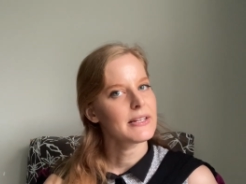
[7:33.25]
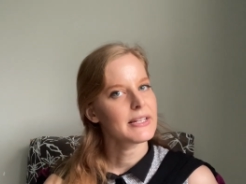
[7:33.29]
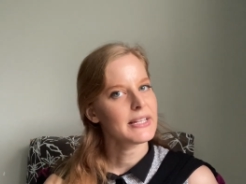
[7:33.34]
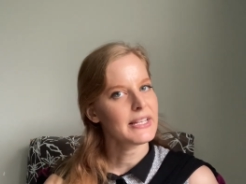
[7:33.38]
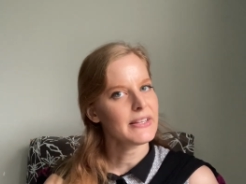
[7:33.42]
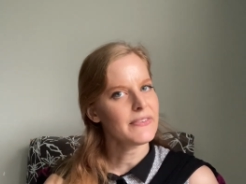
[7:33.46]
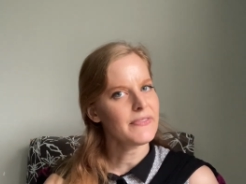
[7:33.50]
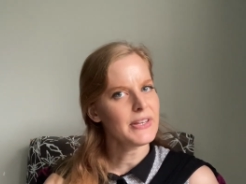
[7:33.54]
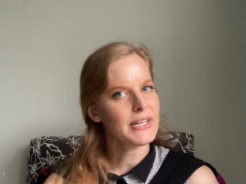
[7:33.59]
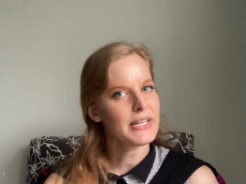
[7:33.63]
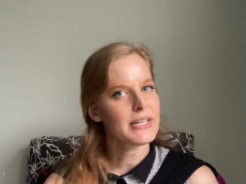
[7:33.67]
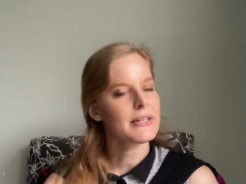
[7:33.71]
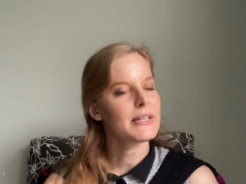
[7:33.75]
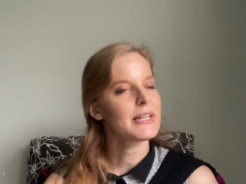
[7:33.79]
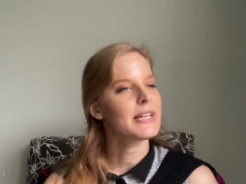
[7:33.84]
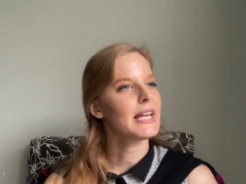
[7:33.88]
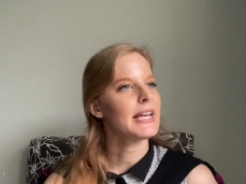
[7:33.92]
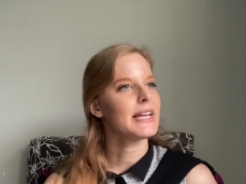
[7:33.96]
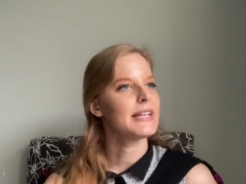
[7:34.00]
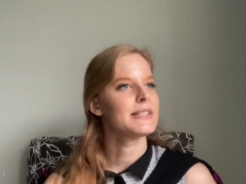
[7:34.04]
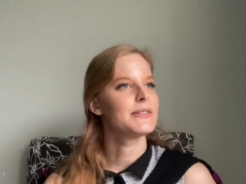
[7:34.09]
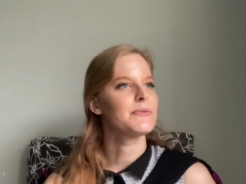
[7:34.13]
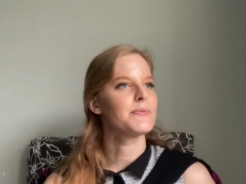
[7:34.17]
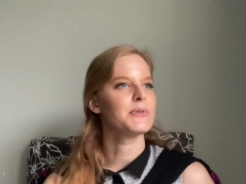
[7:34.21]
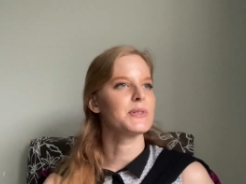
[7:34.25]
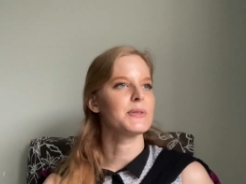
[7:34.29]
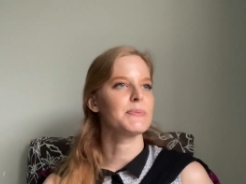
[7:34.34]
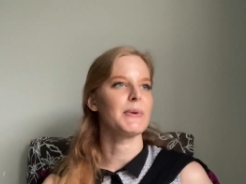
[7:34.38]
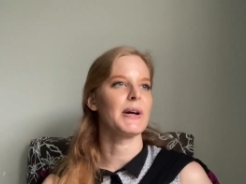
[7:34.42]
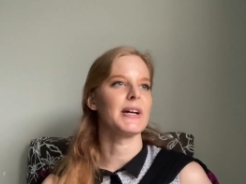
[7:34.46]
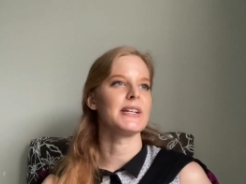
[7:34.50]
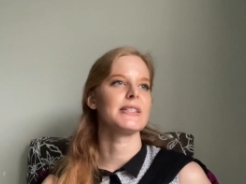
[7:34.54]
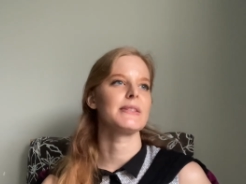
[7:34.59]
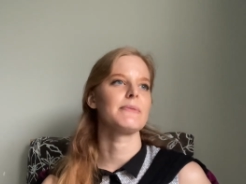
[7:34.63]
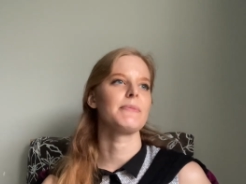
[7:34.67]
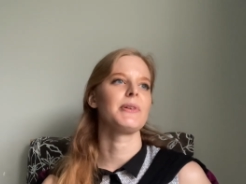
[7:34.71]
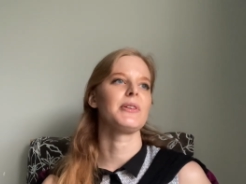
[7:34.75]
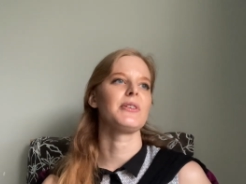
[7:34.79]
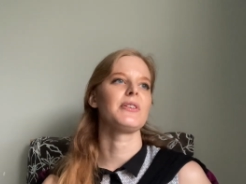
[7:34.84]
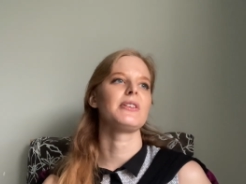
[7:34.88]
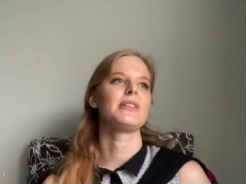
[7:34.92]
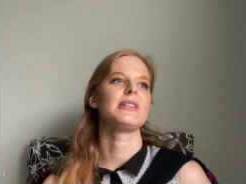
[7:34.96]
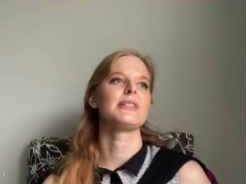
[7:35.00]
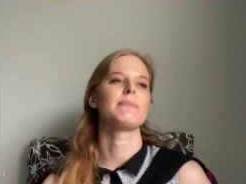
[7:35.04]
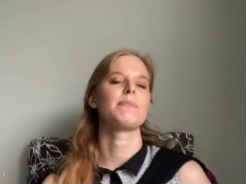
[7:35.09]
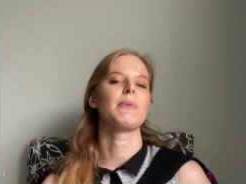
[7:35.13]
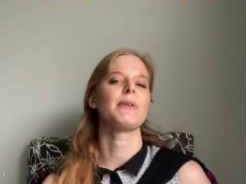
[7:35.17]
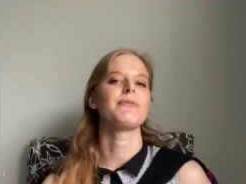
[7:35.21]
giving kids
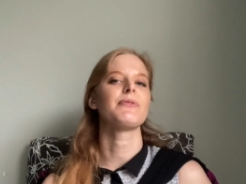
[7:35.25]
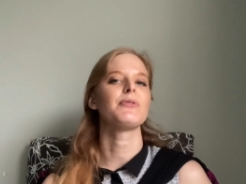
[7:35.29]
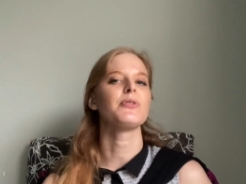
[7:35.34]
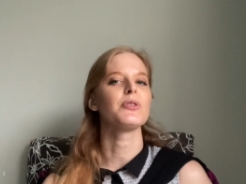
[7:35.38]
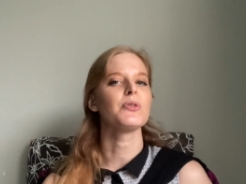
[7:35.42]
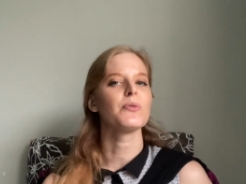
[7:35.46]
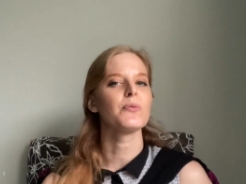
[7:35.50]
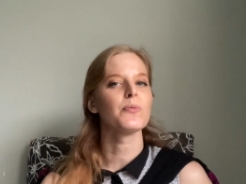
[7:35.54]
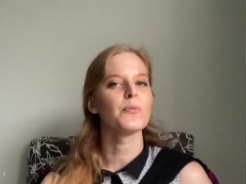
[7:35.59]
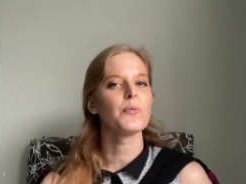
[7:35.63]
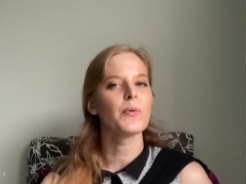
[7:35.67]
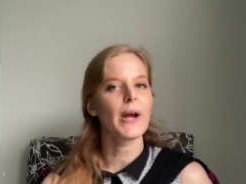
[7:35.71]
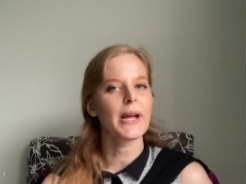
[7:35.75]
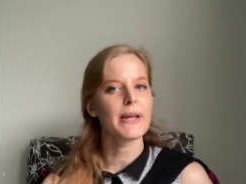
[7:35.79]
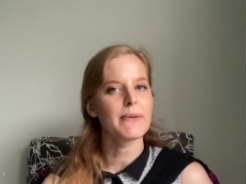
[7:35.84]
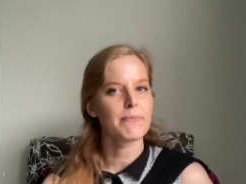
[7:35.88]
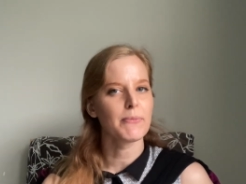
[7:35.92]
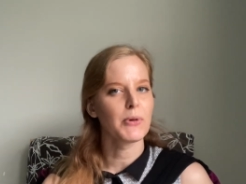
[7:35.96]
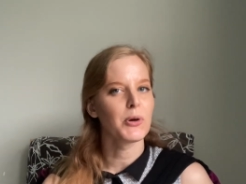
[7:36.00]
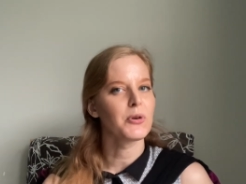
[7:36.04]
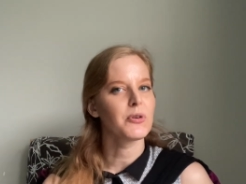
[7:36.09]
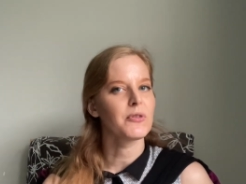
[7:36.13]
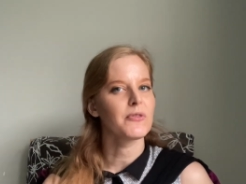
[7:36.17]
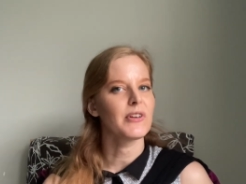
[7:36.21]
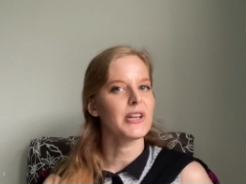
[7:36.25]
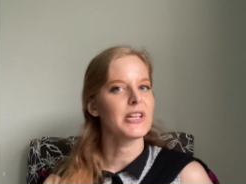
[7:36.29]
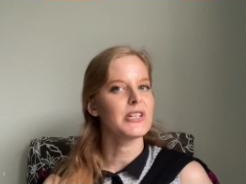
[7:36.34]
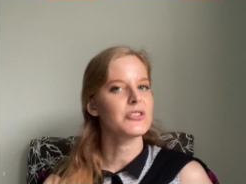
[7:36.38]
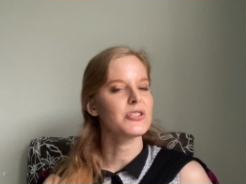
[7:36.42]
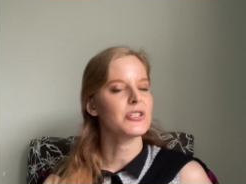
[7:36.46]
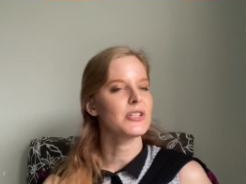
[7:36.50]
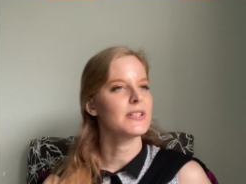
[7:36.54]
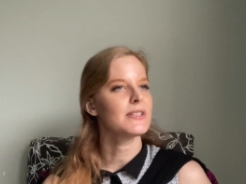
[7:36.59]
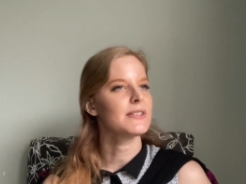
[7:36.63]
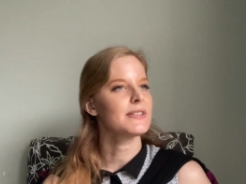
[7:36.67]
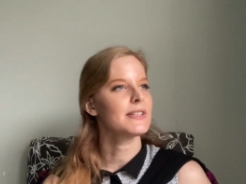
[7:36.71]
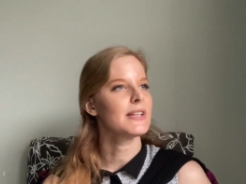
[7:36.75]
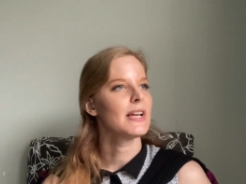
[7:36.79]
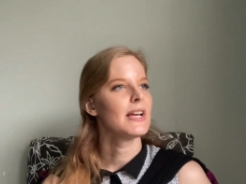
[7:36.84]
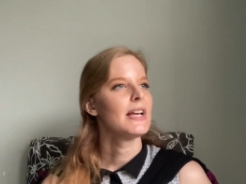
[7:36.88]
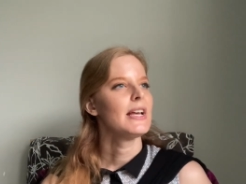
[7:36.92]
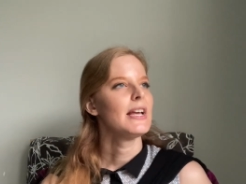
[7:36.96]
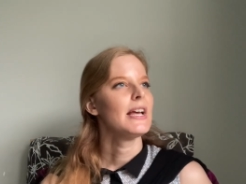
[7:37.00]
responsibilities, but for the right motivations.